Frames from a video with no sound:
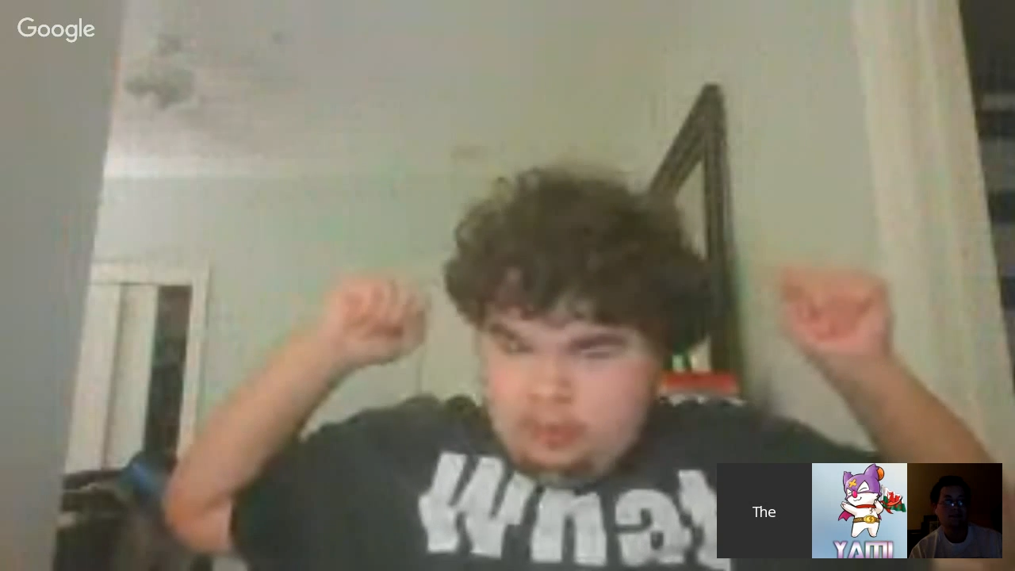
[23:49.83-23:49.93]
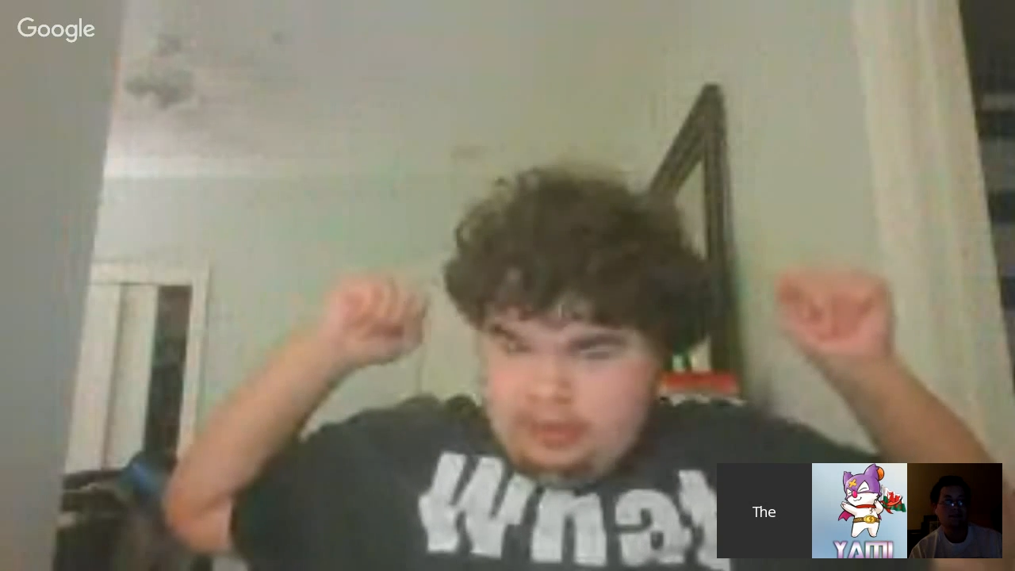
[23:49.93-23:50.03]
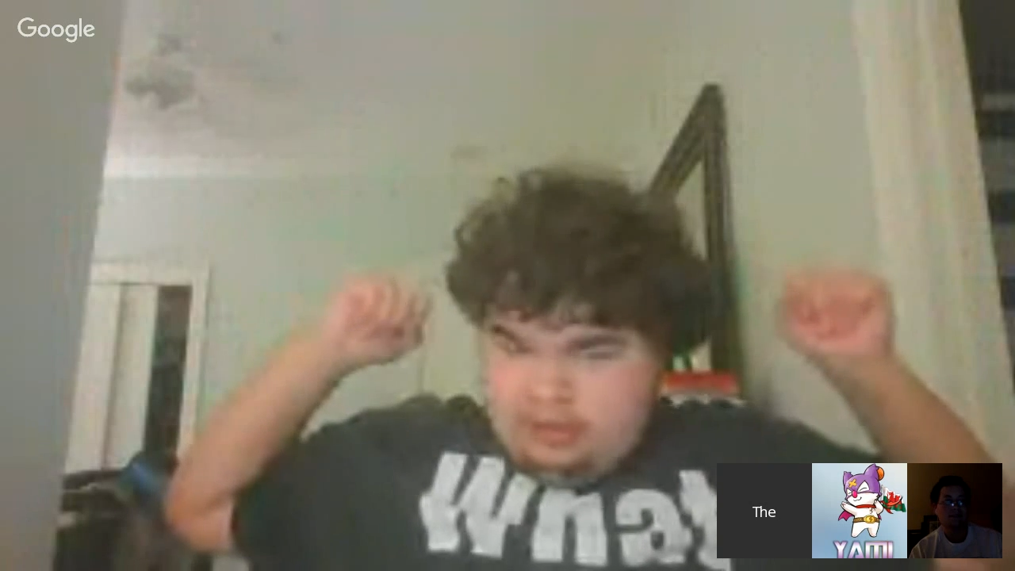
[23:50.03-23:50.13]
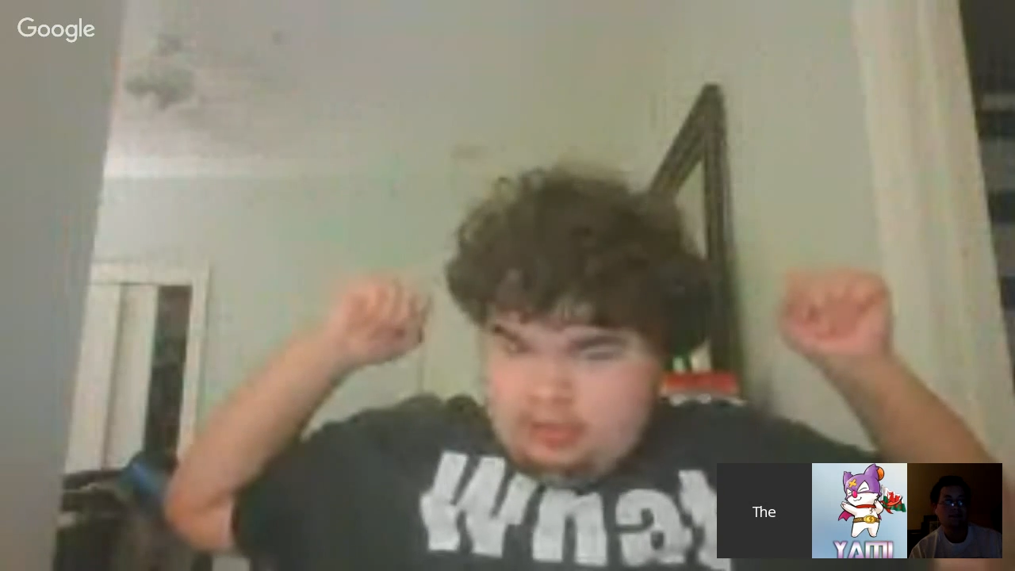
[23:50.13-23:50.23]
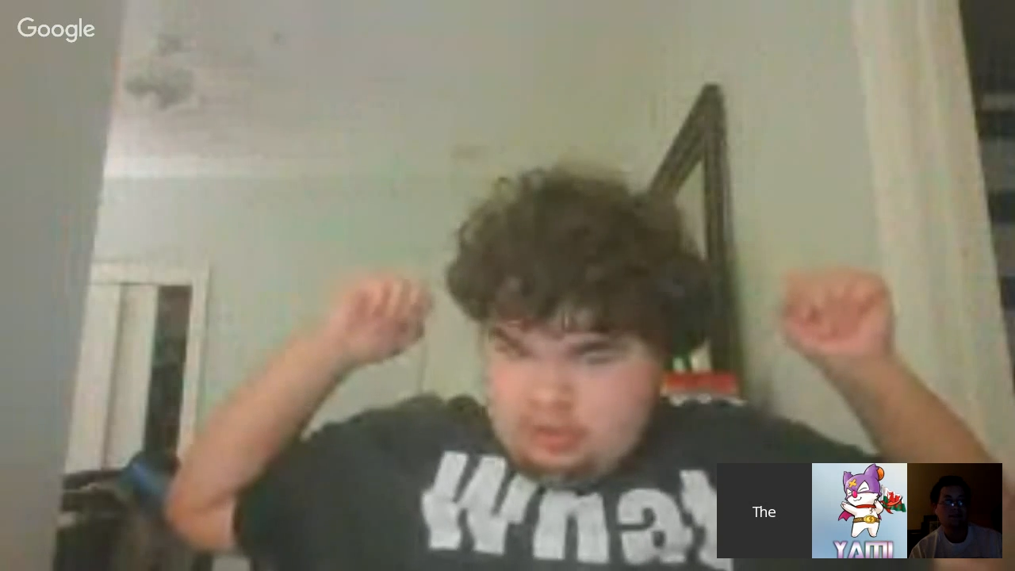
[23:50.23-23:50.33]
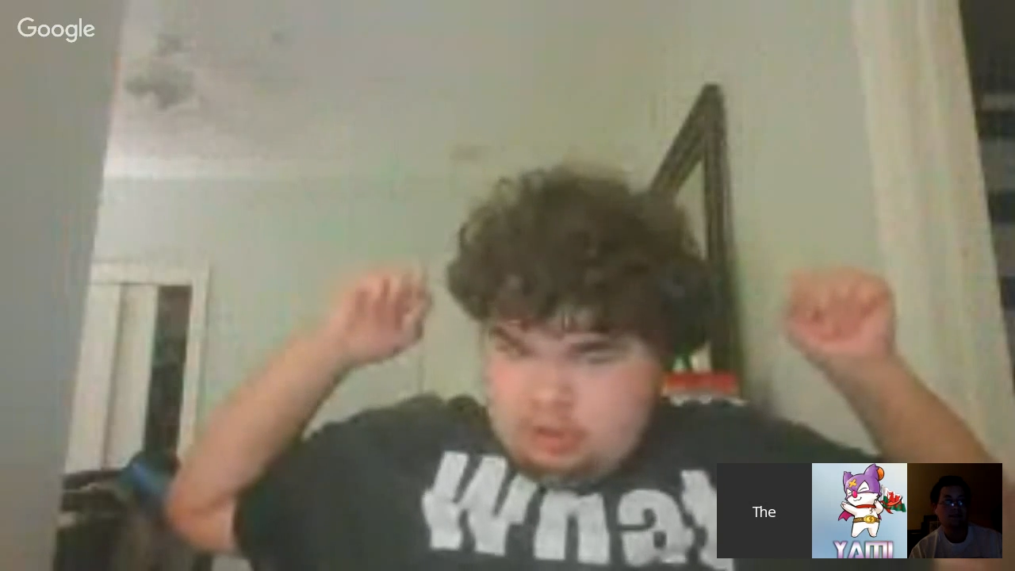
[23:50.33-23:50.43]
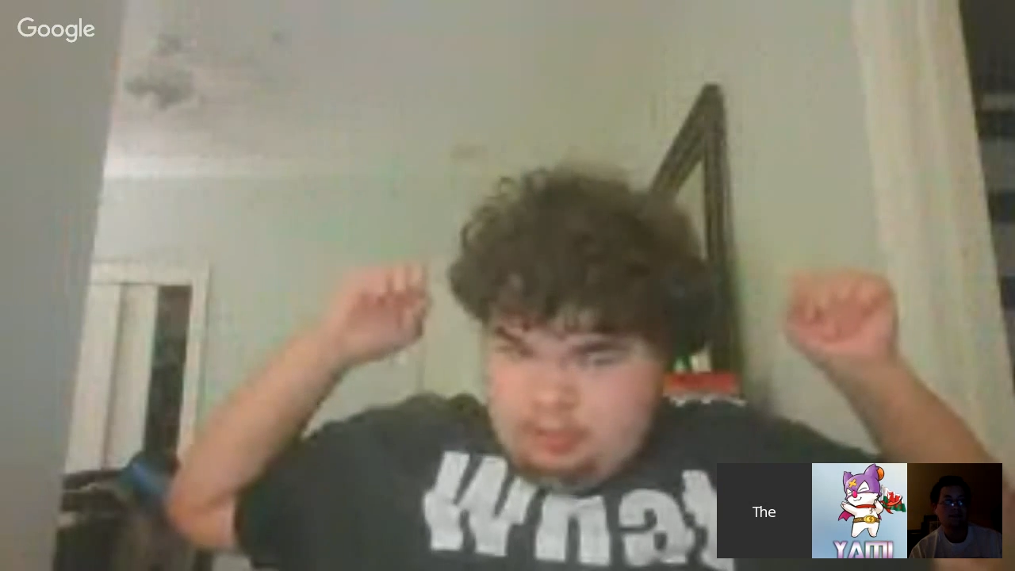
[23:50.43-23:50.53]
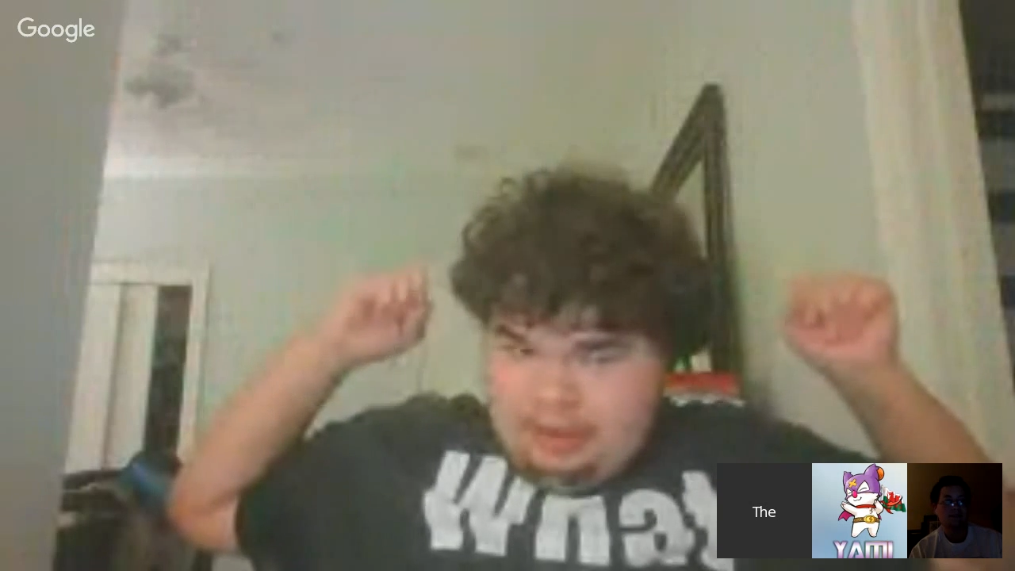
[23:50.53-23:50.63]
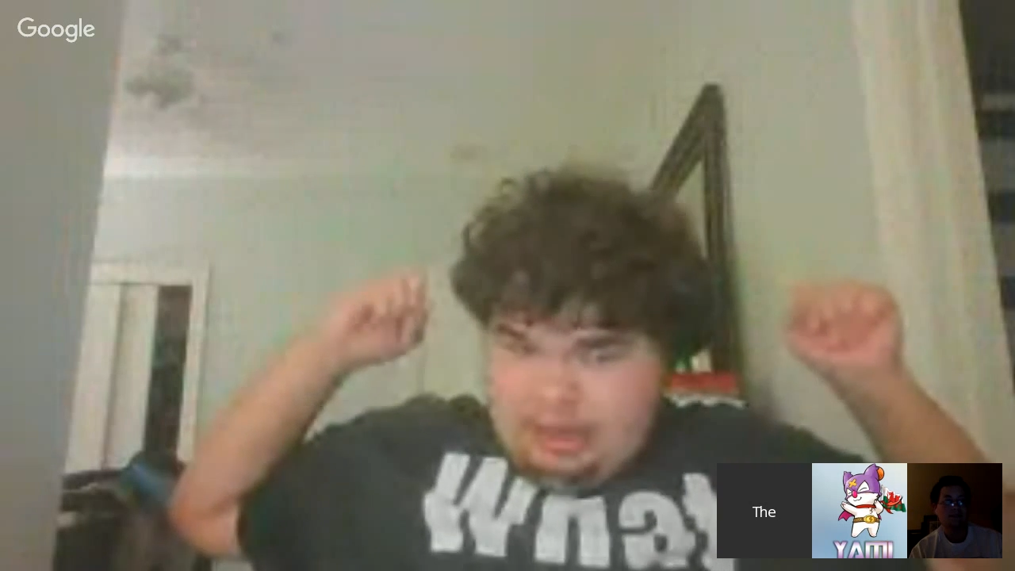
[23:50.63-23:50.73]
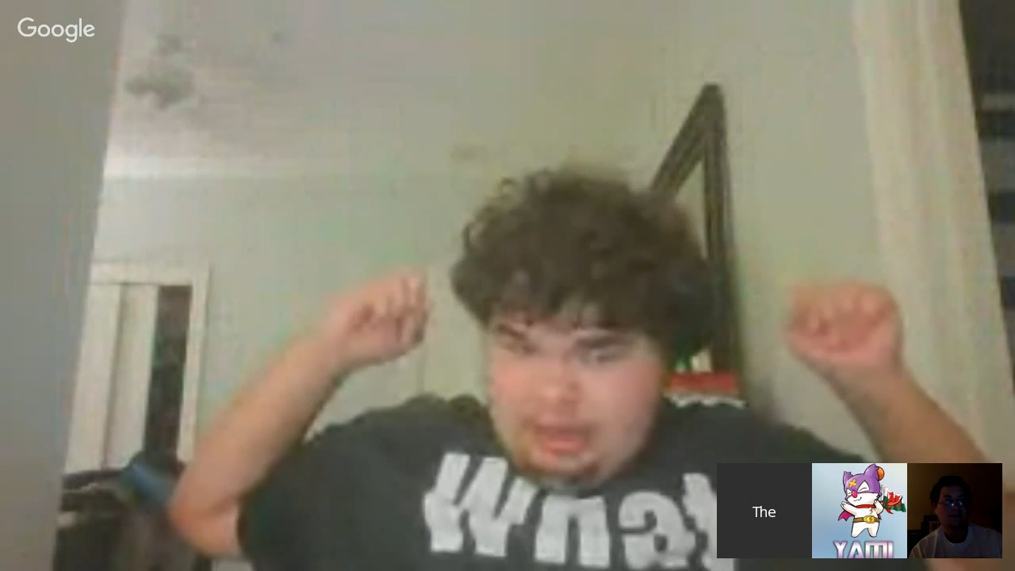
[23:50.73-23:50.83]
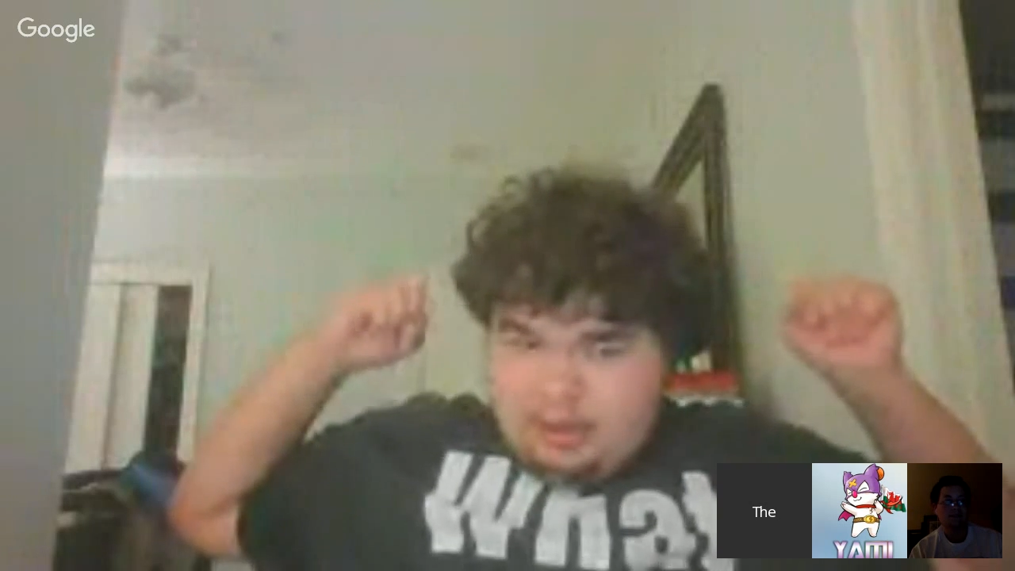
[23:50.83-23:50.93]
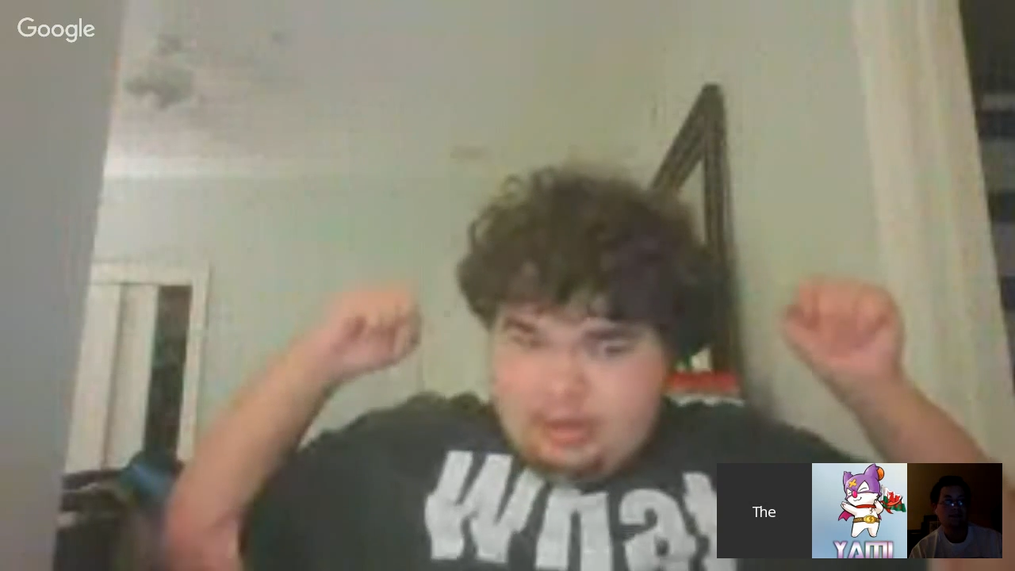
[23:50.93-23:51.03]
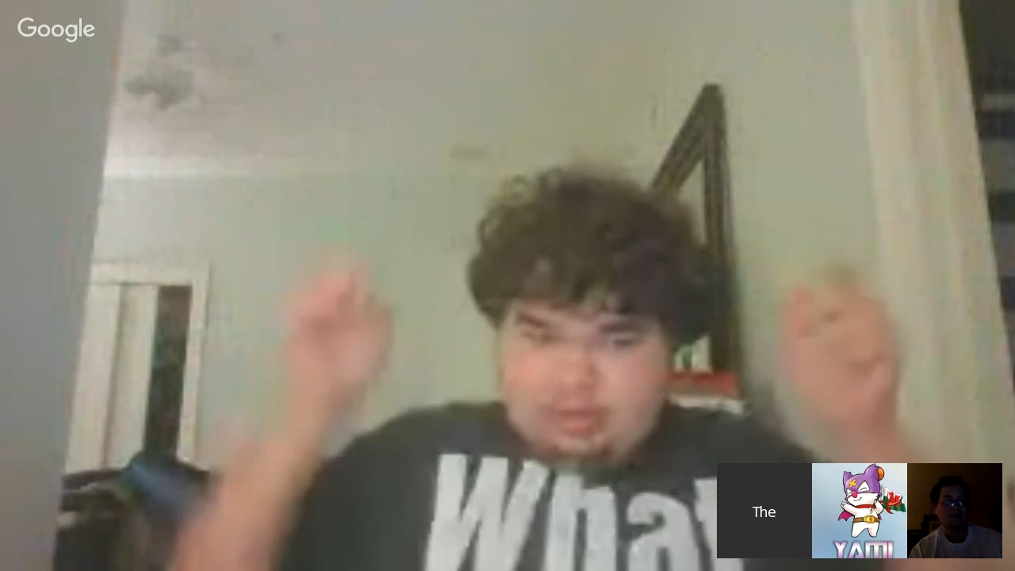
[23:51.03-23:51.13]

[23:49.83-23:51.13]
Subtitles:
with Superman.